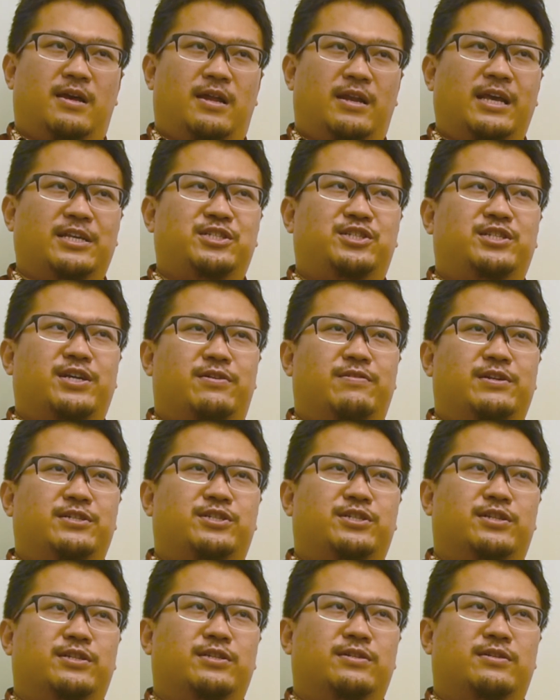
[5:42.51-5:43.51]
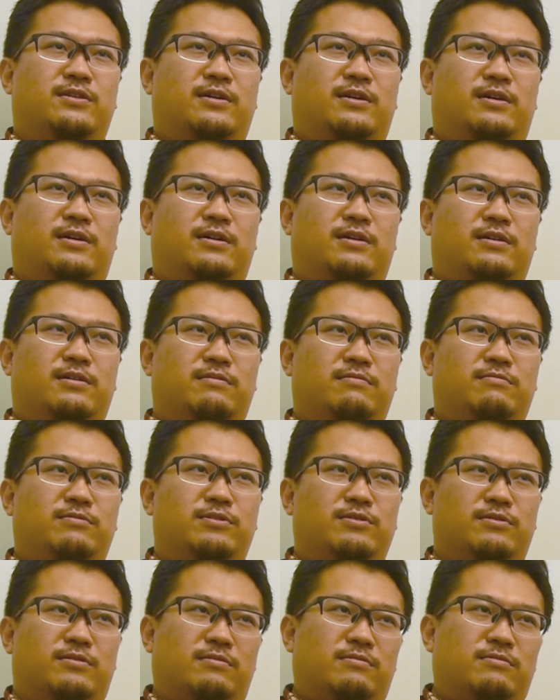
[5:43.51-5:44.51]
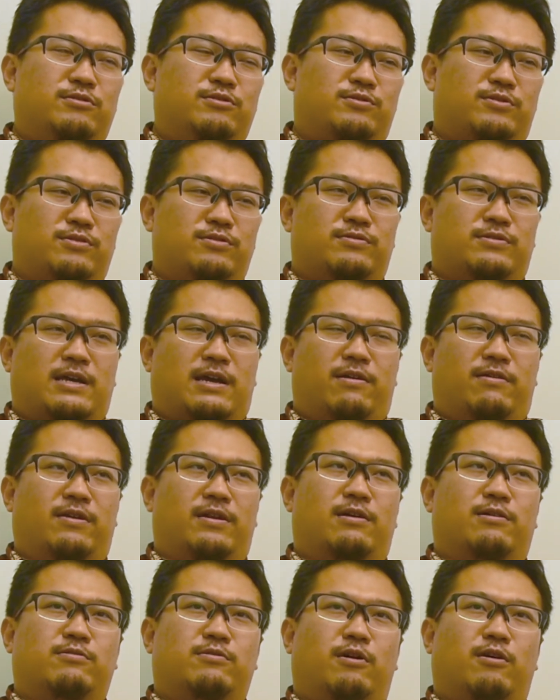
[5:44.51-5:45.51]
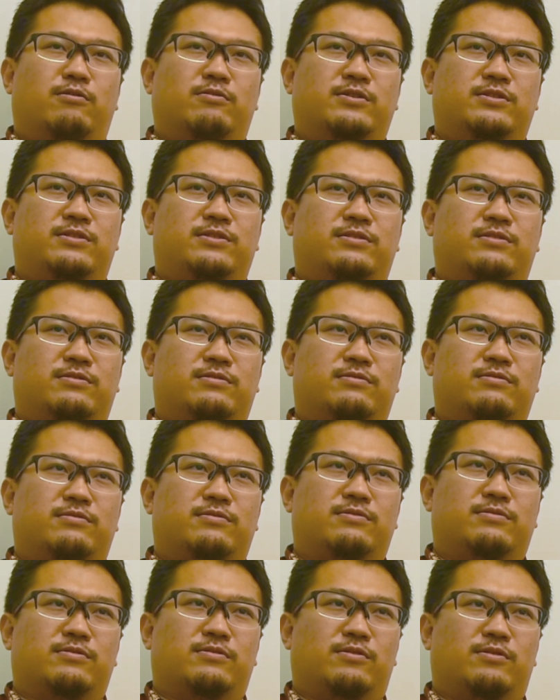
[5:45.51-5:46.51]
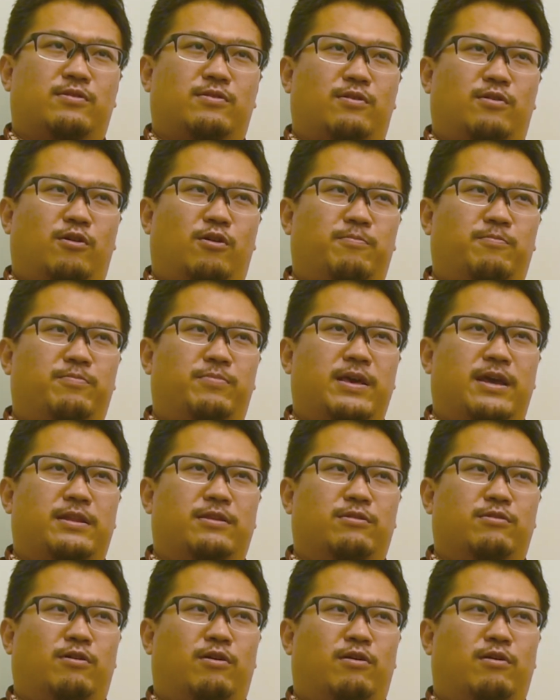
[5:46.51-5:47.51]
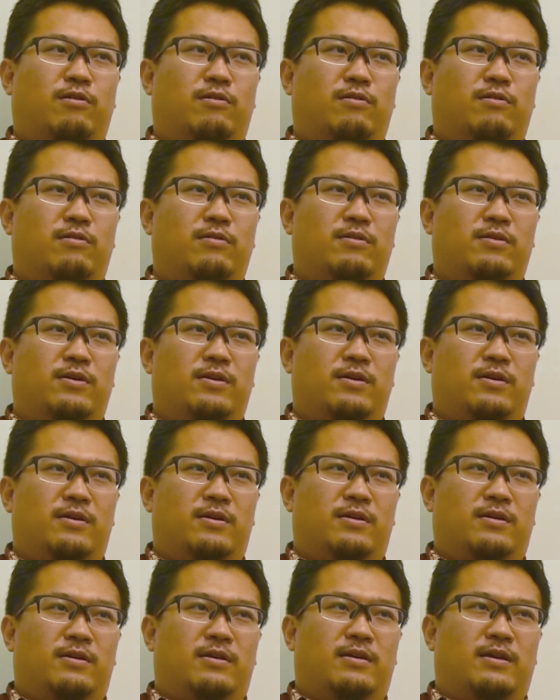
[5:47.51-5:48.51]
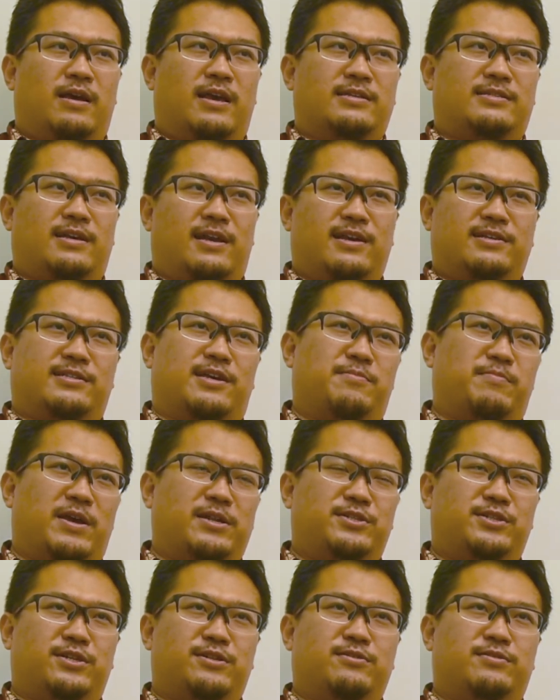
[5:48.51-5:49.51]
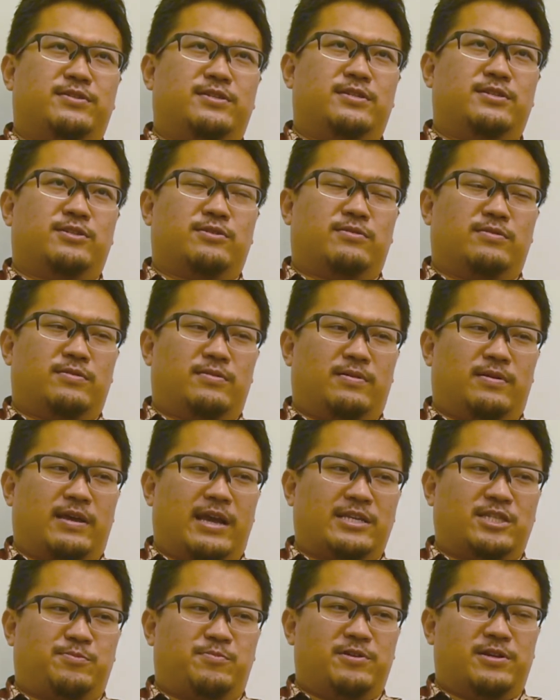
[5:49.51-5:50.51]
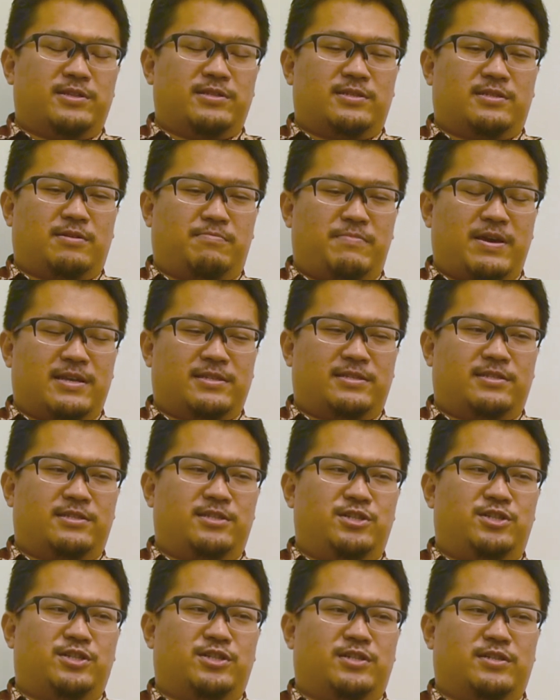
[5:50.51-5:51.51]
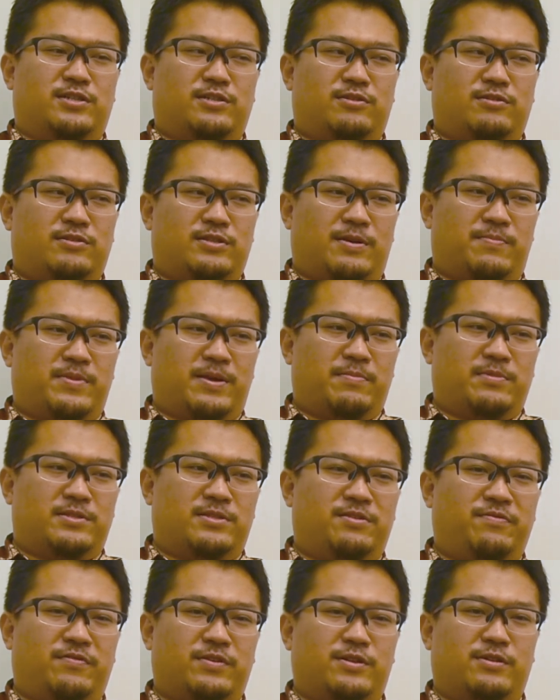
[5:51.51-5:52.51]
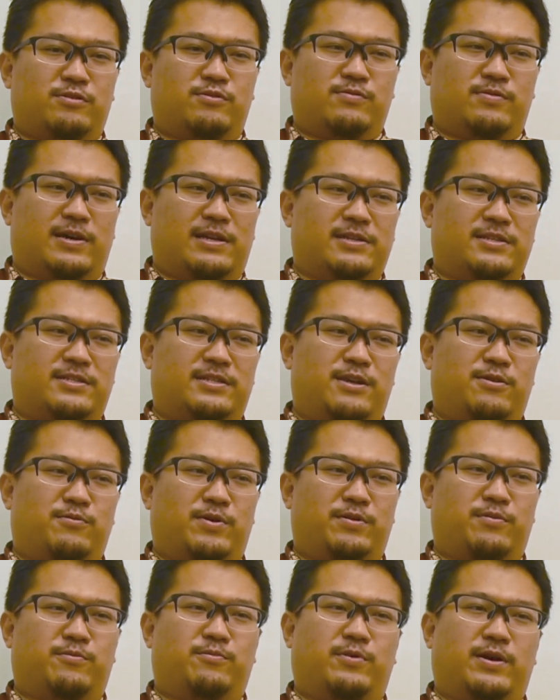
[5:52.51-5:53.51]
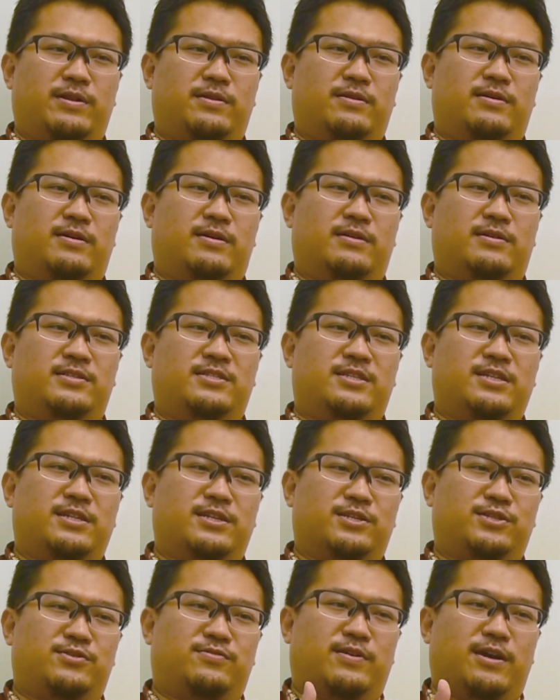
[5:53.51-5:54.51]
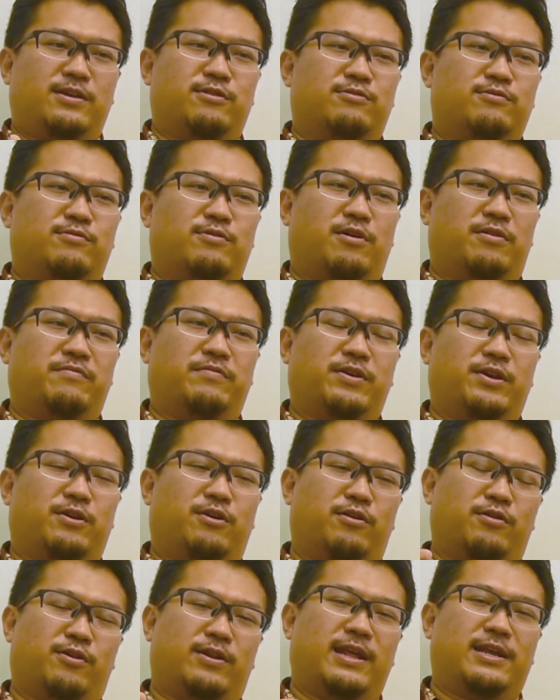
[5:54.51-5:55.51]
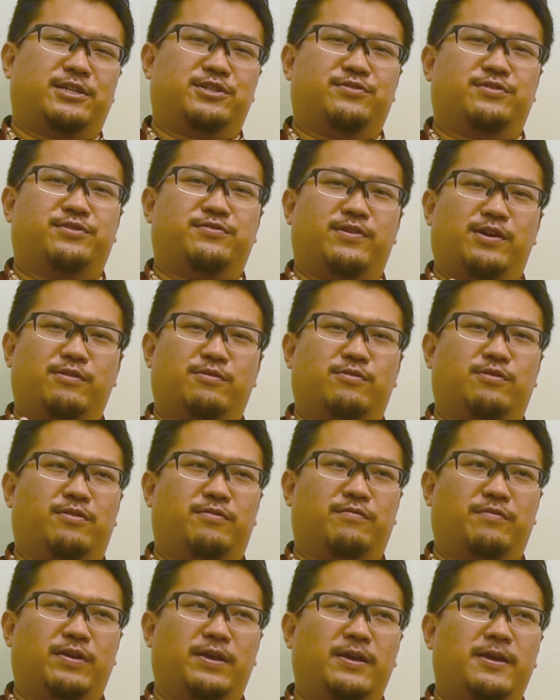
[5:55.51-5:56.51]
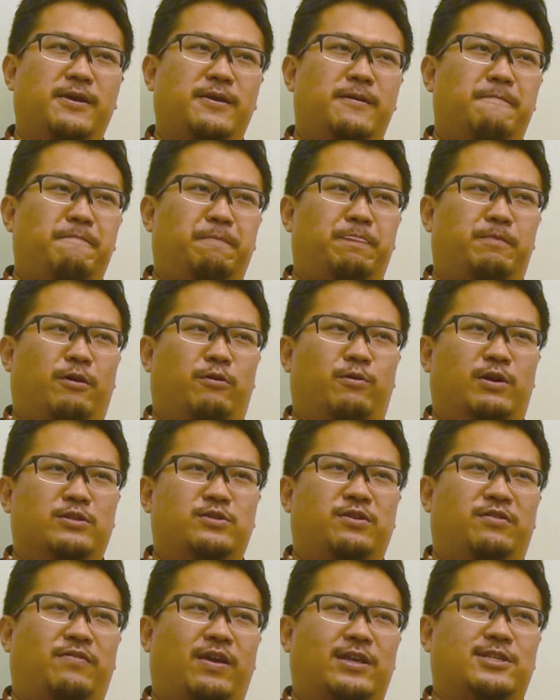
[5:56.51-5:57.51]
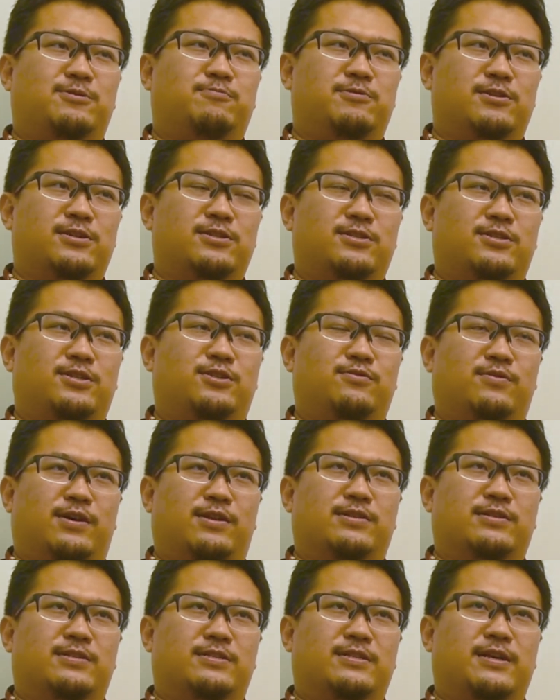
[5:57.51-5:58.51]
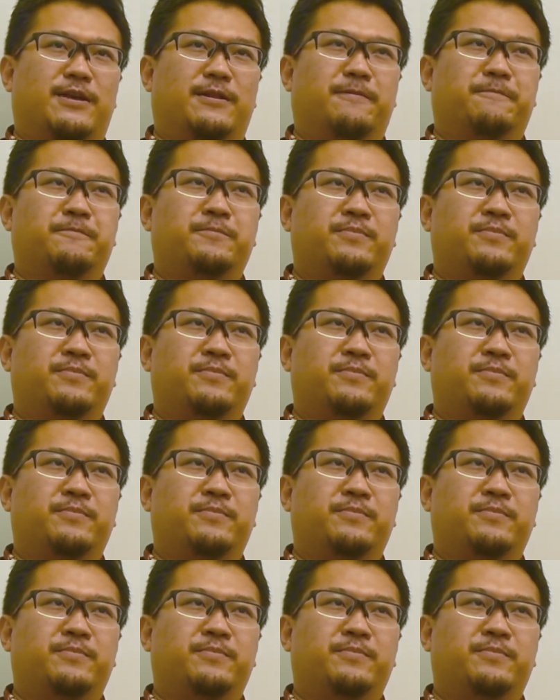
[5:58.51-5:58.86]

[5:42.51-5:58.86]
Next generation UTARian, I will always hope that as I mentioned, you see, so experience is the best teacher. So sometimes it's difficult to understand what seniors try to convey or your lecturer try to convey. But once you have experienced it, you understand.